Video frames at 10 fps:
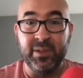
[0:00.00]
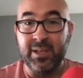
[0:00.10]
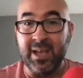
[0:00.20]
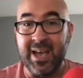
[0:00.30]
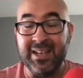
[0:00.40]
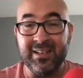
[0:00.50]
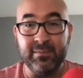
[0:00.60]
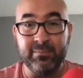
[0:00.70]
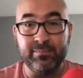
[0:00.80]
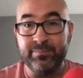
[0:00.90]
And
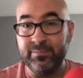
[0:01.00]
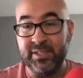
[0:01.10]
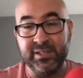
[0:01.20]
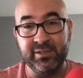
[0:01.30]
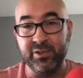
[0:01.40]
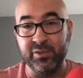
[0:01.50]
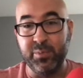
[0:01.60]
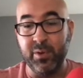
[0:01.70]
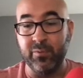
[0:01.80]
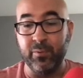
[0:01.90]
this is just
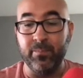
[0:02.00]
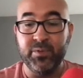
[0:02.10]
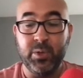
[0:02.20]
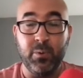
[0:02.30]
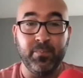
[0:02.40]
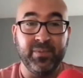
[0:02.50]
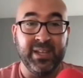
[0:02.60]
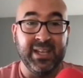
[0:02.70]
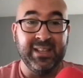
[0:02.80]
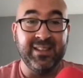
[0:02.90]
beautiful. So
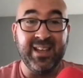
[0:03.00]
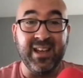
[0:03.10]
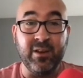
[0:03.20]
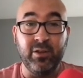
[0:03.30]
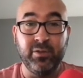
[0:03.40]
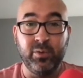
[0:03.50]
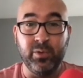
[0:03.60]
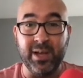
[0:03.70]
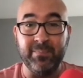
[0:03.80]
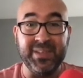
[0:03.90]
they cannot do that.